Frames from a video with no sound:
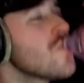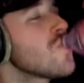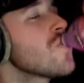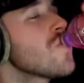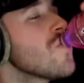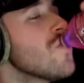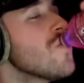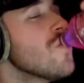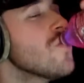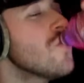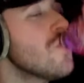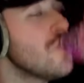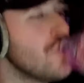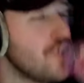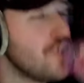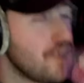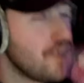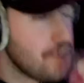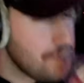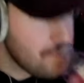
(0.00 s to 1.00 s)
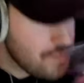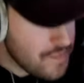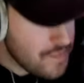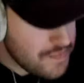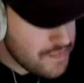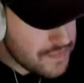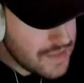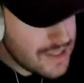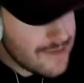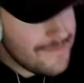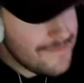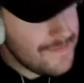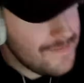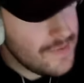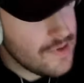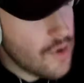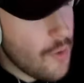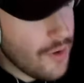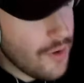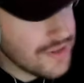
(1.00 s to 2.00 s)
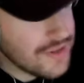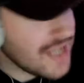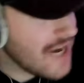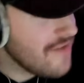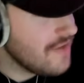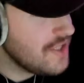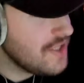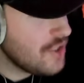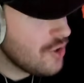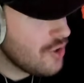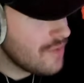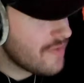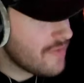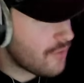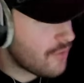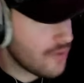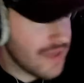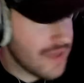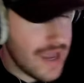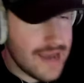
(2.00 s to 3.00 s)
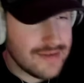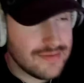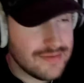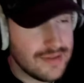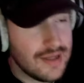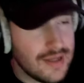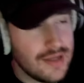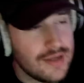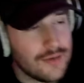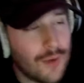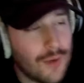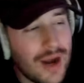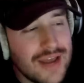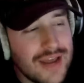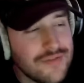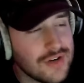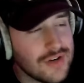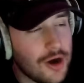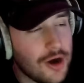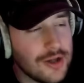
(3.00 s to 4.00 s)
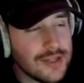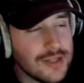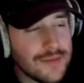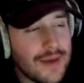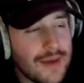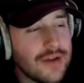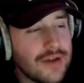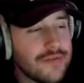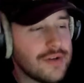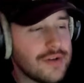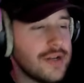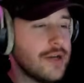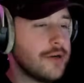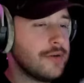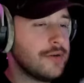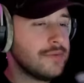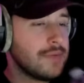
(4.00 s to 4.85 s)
What was I even doing before that? Why'd I even call him? I don't even know.